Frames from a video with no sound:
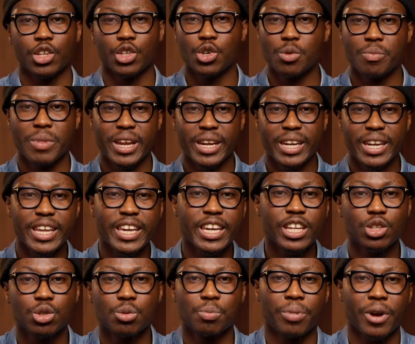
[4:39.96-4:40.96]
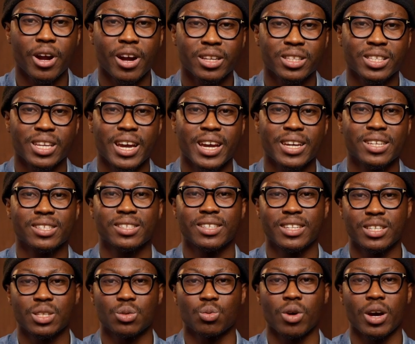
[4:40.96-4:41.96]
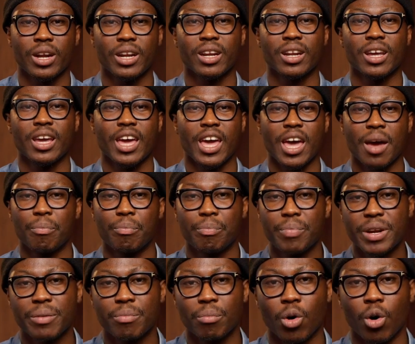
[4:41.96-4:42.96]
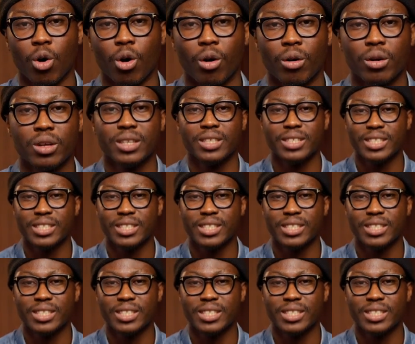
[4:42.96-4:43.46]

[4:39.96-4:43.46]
You may need to prioritize this one a bit more.